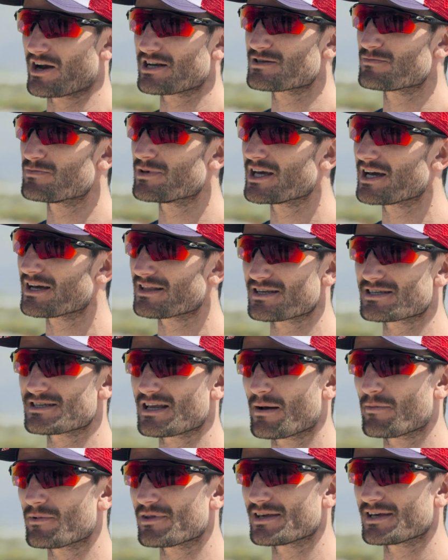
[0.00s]
great to be here at this
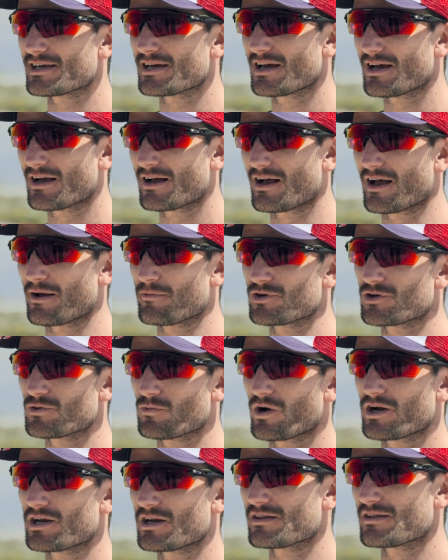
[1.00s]
time of the year. Uh, we do
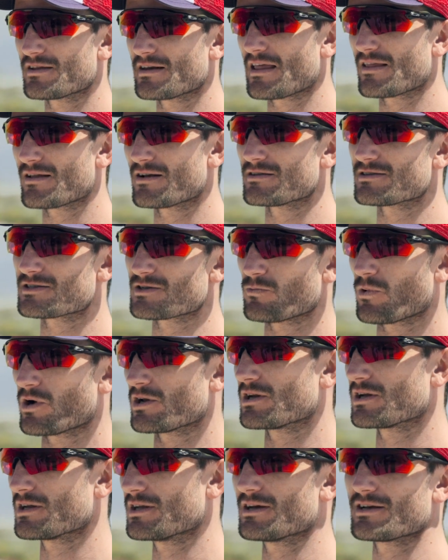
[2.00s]
one year in the Netherlands and
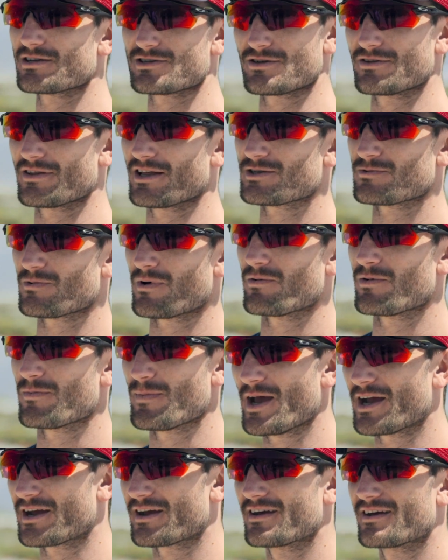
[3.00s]
one year here, so that's why we're
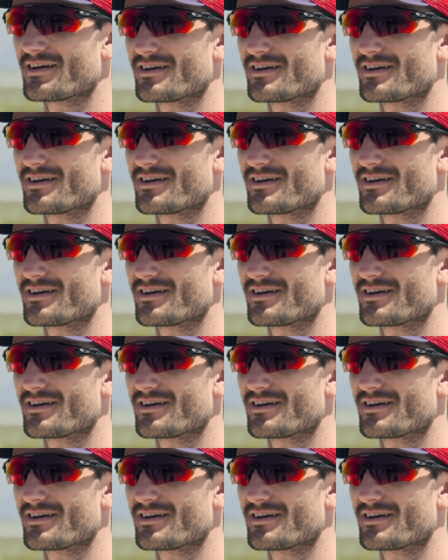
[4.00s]
back.